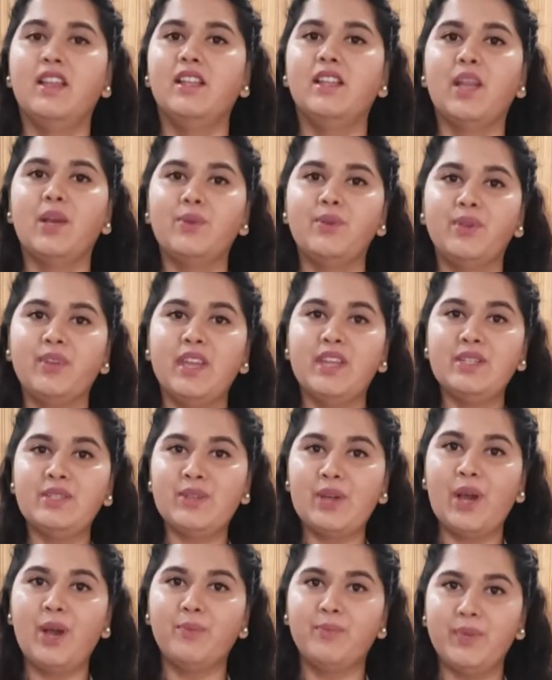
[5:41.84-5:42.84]
Now you can
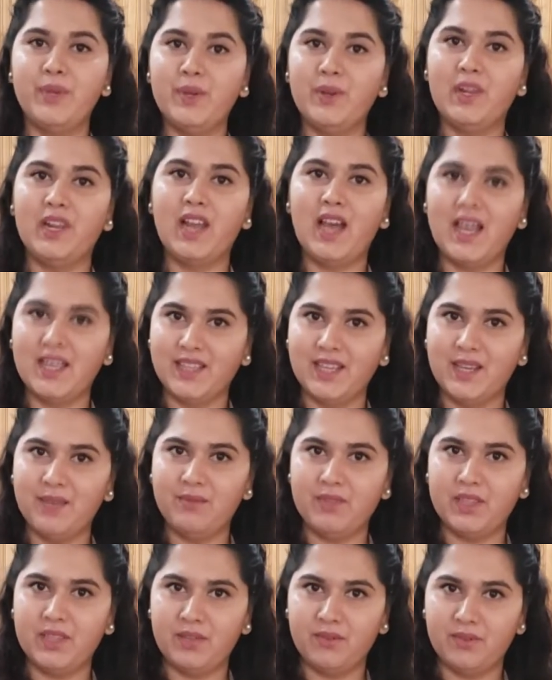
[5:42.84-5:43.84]
top your latte
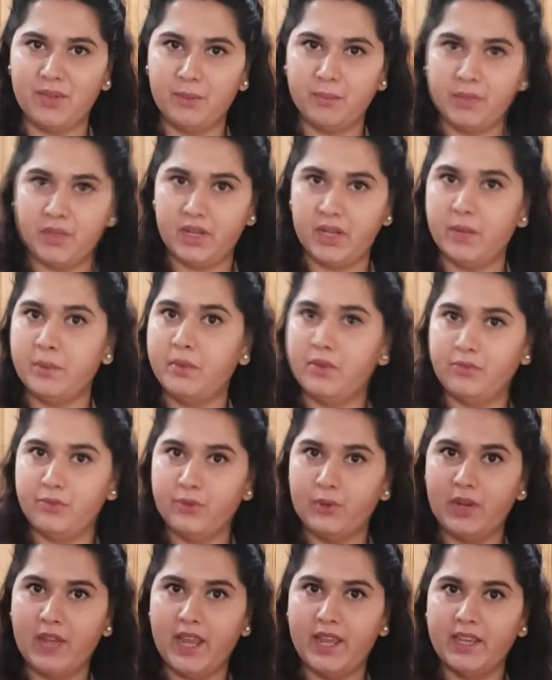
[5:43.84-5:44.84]
with the whipped cream if you
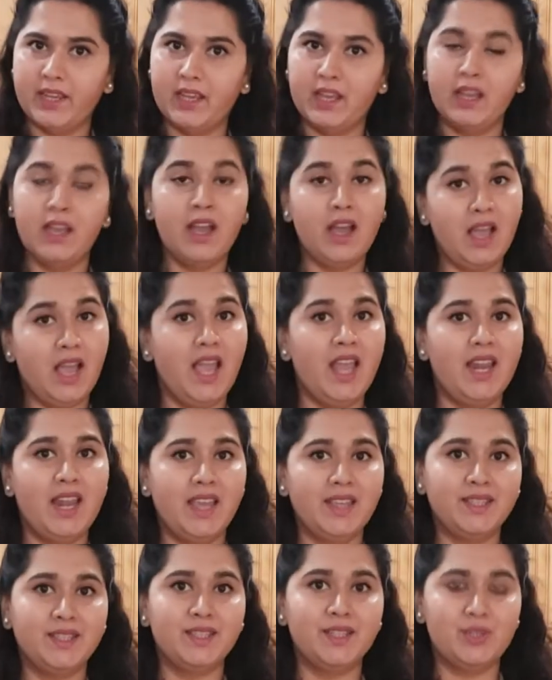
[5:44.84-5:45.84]
like. I
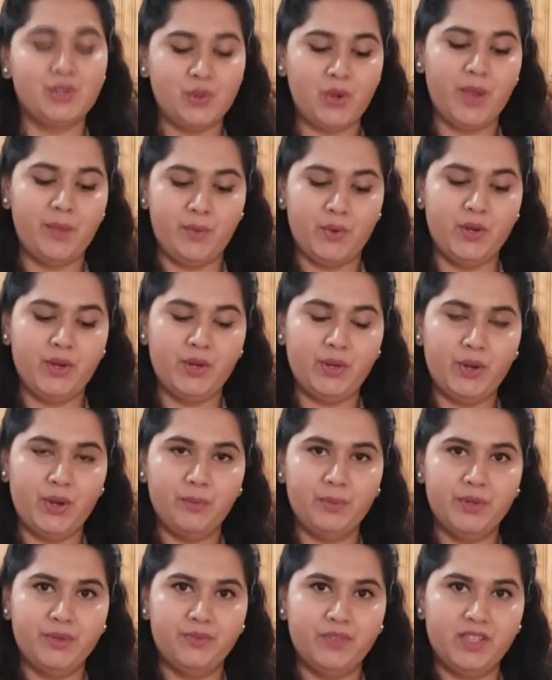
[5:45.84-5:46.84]
like it, so I'm gonna
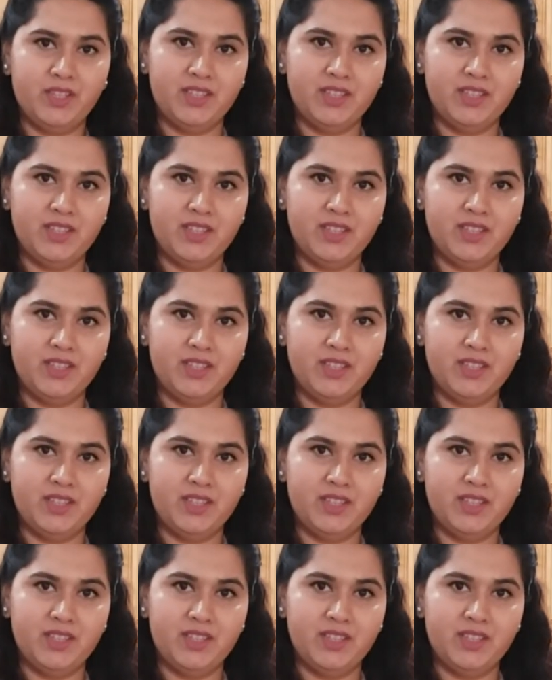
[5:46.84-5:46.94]
top it with